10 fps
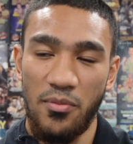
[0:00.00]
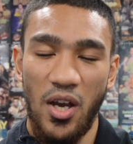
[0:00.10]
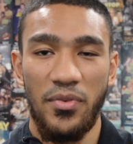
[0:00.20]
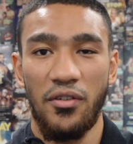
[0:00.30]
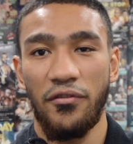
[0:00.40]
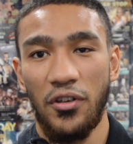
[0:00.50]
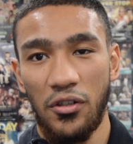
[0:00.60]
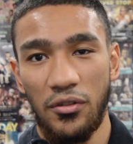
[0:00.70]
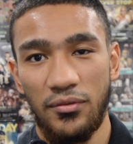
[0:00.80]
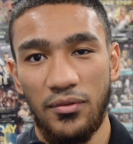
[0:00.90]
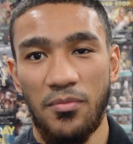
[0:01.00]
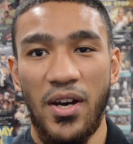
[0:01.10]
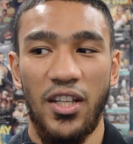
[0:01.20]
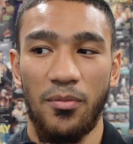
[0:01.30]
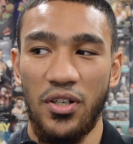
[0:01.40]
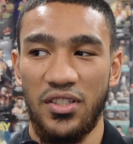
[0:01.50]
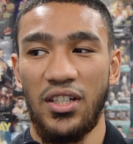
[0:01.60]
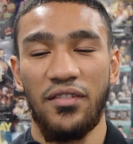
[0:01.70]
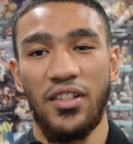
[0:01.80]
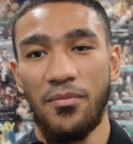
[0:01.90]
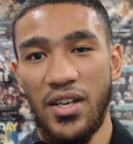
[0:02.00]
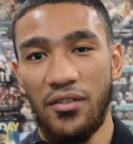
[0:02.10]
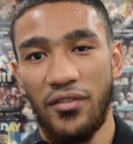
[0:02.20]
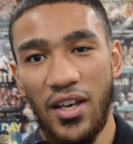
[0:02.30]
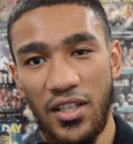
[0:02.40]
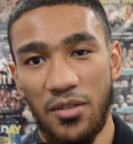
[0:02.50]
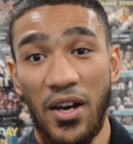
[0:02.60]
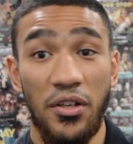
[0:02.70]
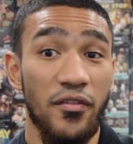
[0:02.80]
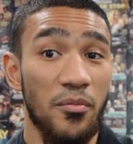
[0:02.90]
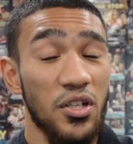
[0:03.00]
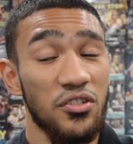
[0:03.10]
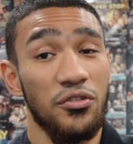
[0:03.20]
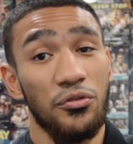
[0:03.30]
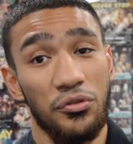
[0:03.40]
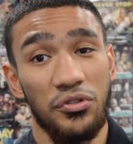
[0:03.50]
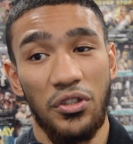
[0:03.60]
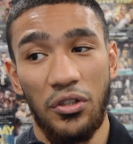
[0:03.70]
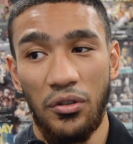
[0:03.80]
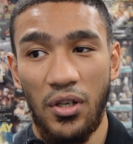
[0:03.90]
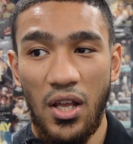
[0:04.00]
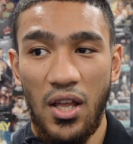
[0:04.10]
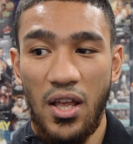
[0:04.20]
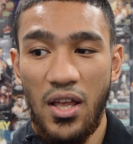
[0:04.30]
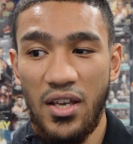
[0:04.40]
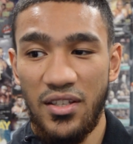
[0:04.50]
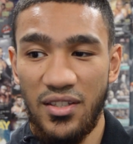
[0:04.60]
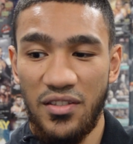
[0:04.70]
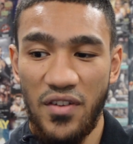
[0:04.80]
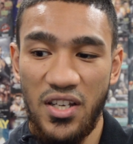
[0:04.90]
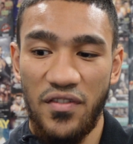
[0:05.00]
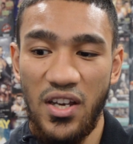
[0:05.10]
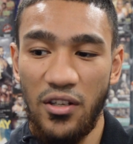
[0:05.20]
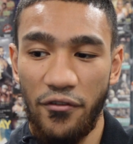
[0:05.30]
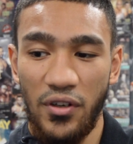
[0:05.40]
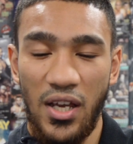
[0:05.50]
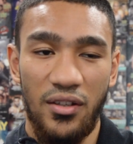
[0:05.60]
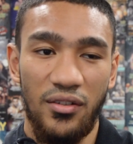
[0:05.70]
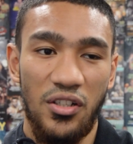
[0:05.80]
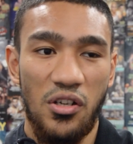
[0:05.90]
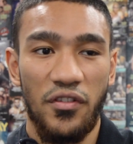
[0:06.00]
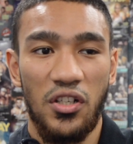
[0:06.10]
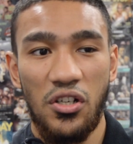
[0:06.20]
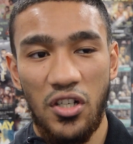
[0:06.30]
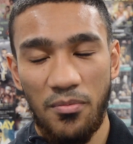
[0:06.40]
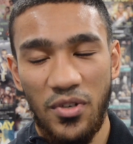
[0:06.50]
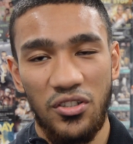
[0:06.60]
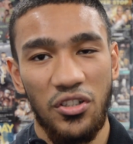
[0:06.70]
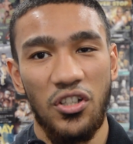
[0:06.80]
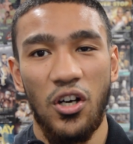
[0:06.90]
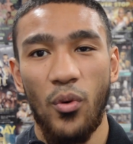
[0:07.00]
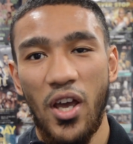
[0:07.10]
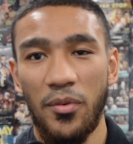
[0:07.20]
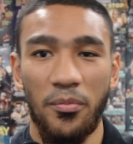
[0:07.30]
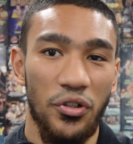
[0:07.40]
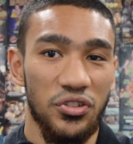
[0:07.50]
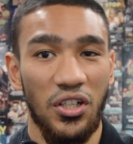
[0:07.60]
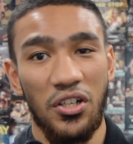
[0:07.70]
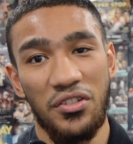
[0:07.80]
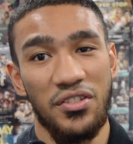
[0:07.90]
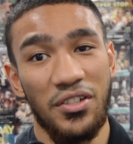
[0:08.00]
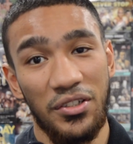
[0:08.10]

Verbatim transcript: You might be a float. You might end up boxing after the main event. You might not even box at all. So mm-hmm. it's, it's it's very different. And you know, if you're gonna go on the big show, you gotta weigh up the pros and cons.